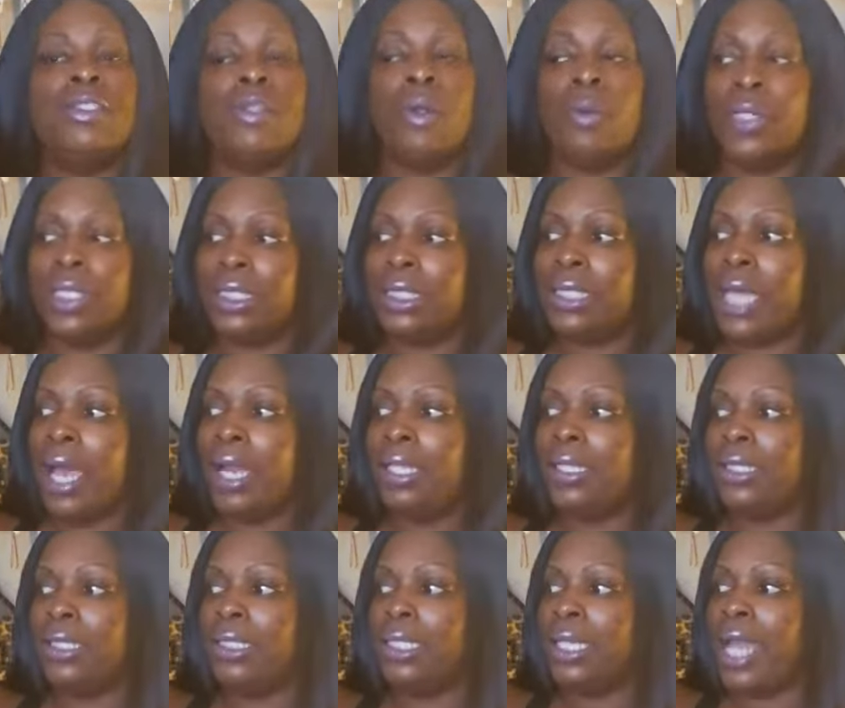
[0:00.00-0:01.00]
So we
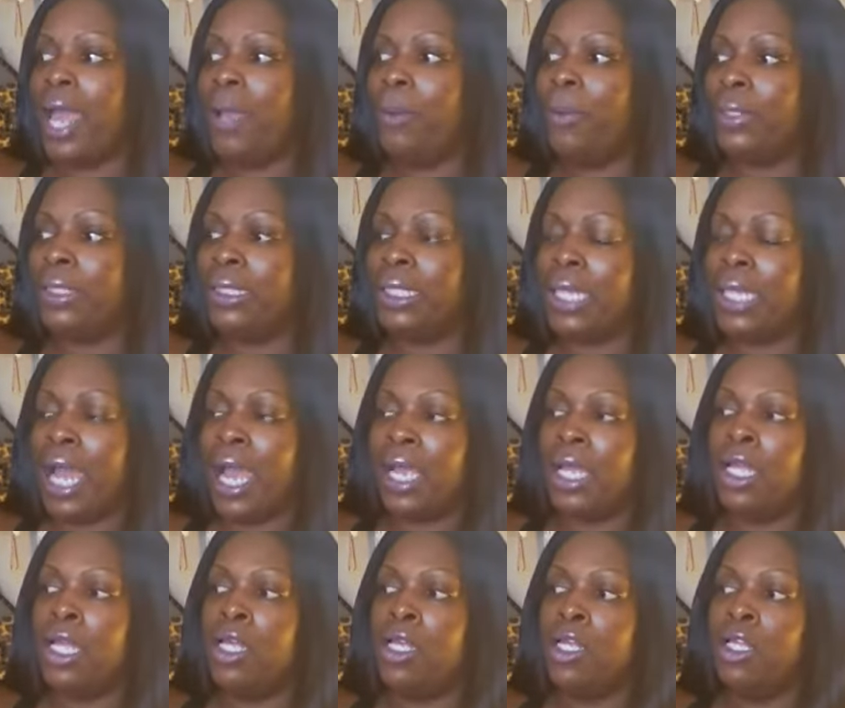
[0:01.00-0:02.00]
decided that tonight was the
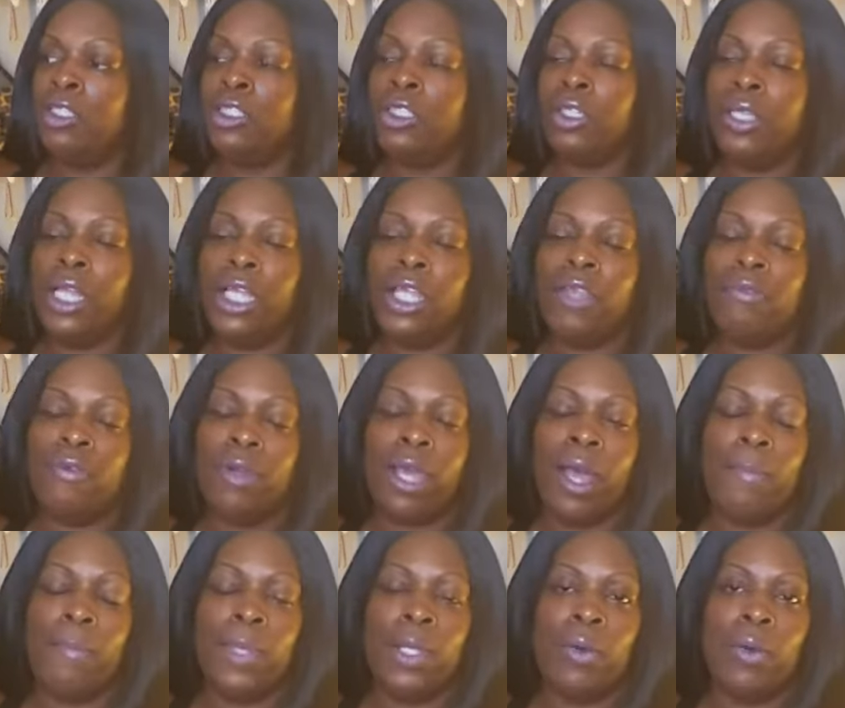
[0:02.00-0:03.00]
night. So thank you for
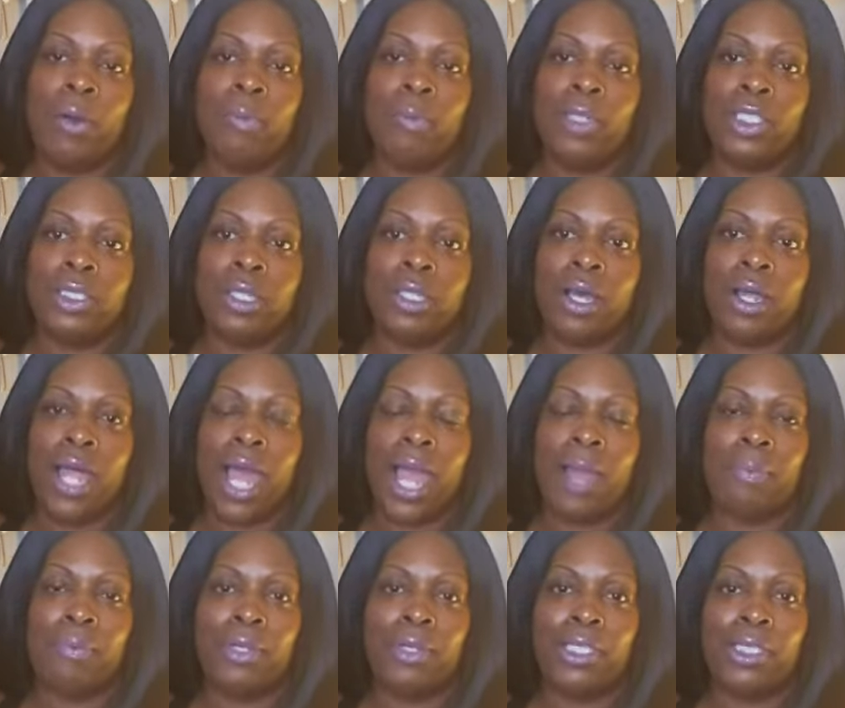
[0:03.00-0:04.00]
coming on, Michelle.
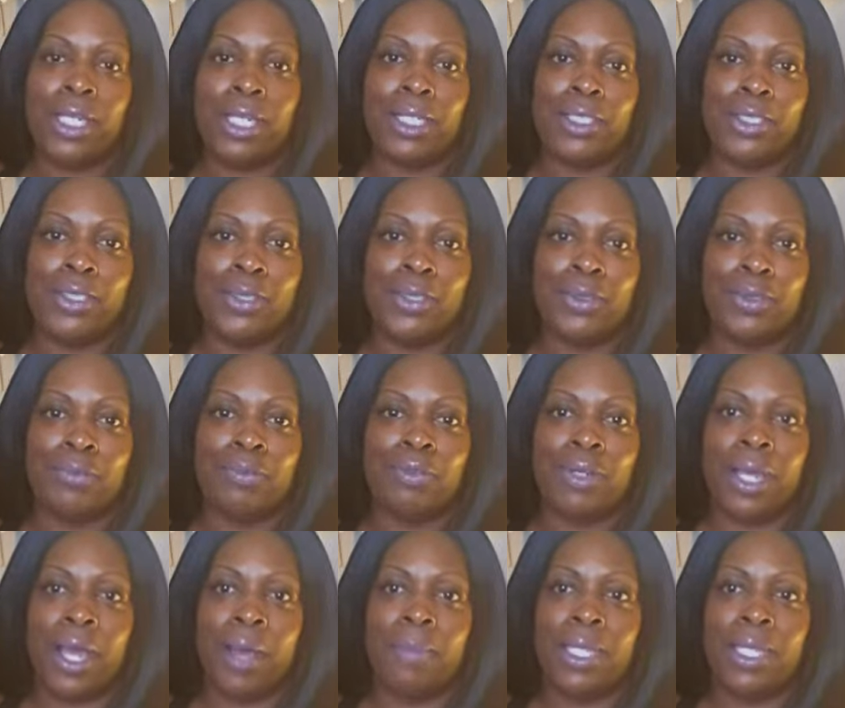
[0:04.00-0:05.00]
I appreciate you
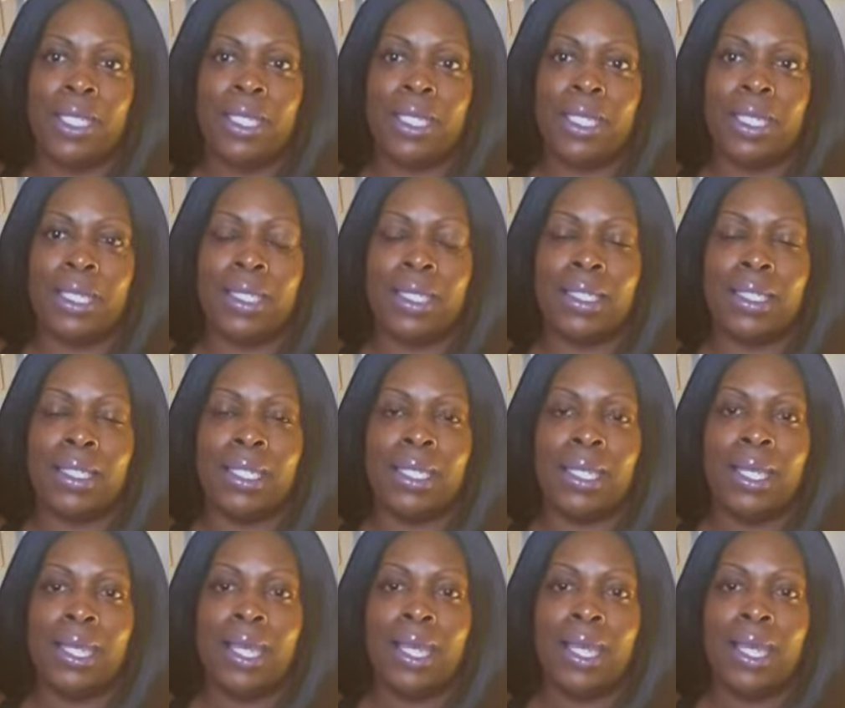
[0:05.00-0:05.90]
for coming in.